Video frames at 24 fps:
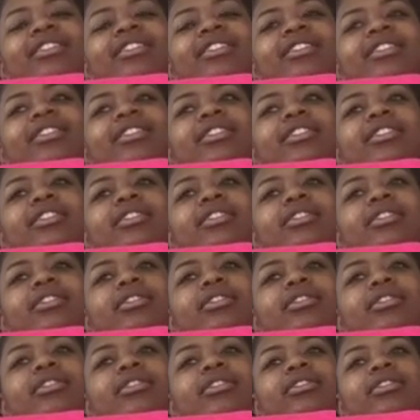
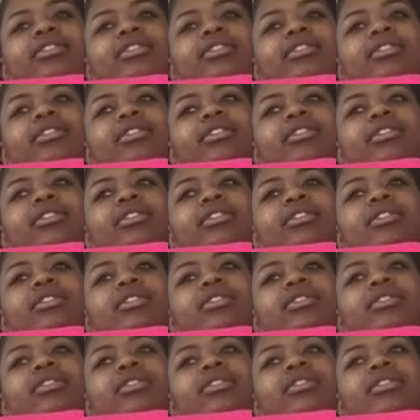
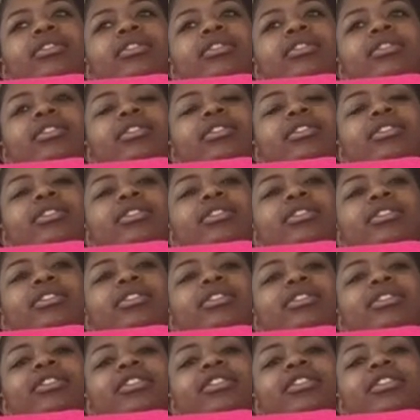
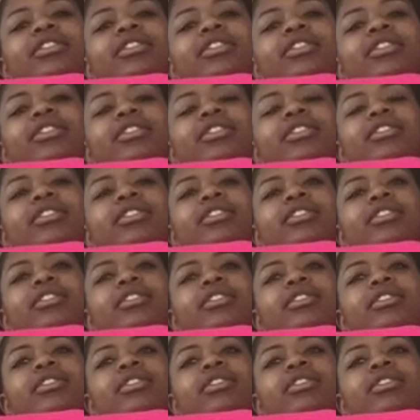
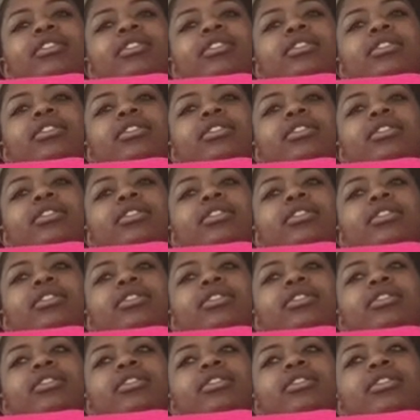
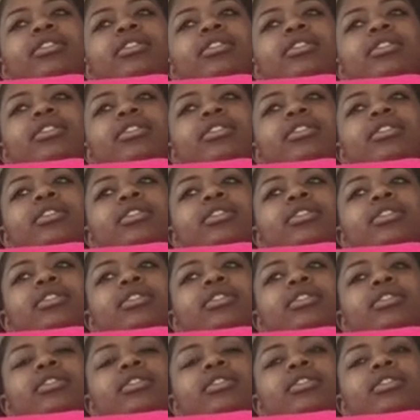
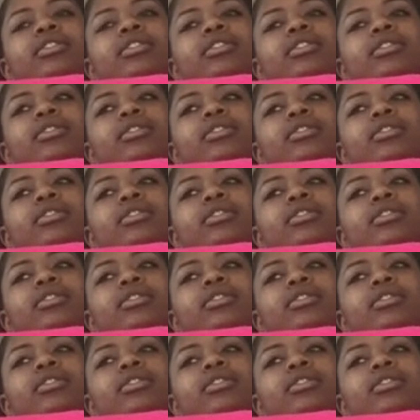(not speaking)